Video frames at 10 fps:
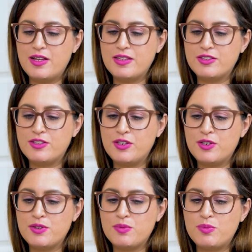Do
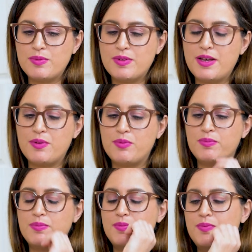you
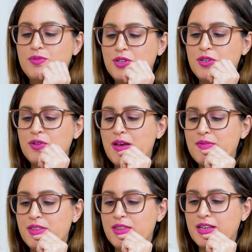
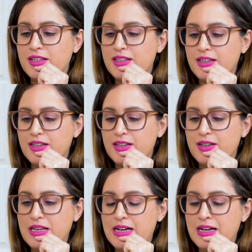ever think
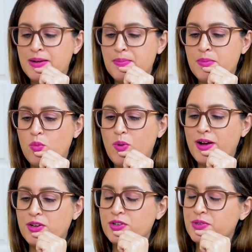why
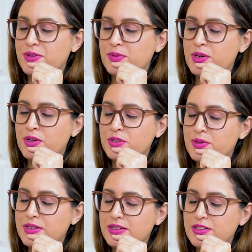you're doing what you're doing?
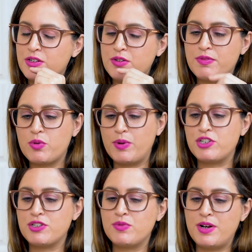Do you ever
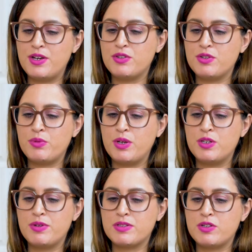question why you do what you
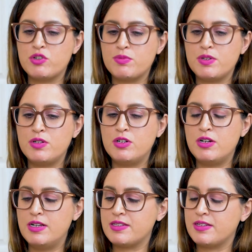do as an entrepreneur,
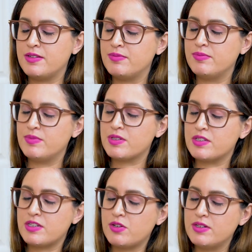as a business owner?